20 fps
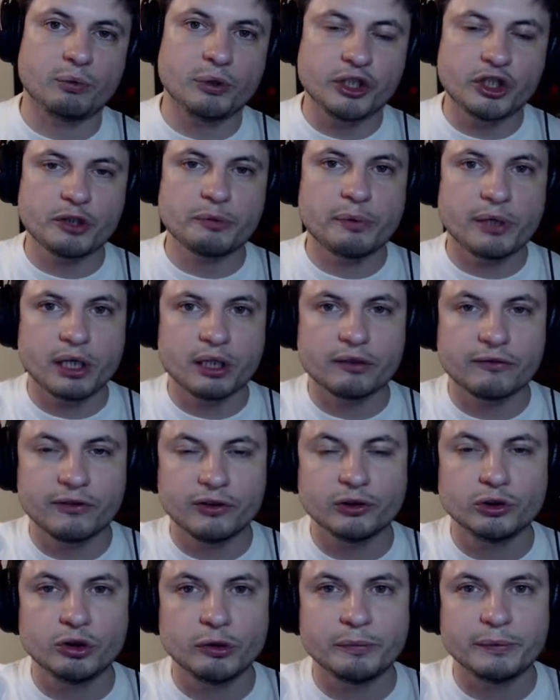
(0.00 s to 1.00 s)
which part
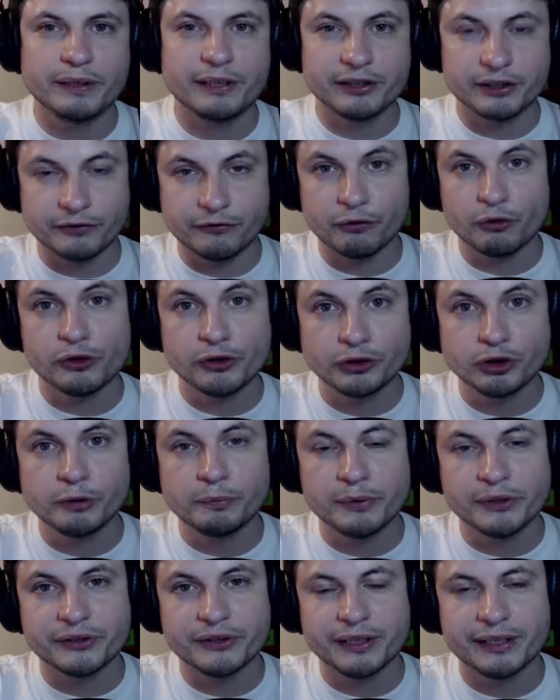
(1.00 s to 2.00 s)
of the loop this first
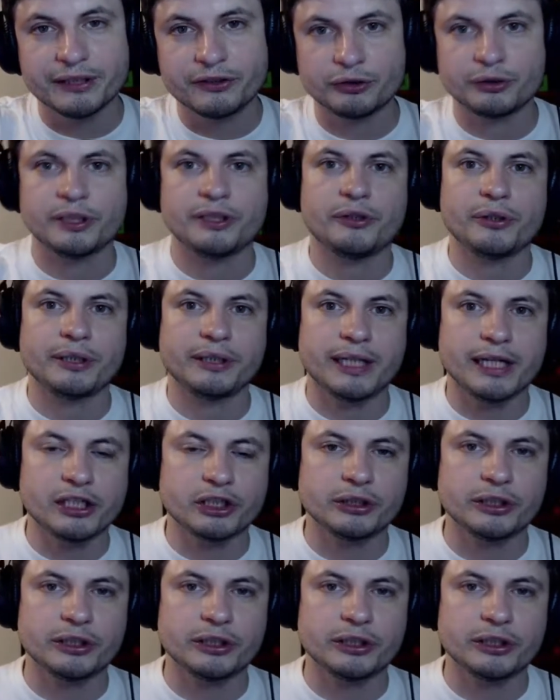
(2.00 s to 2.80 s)
loop is in so that you can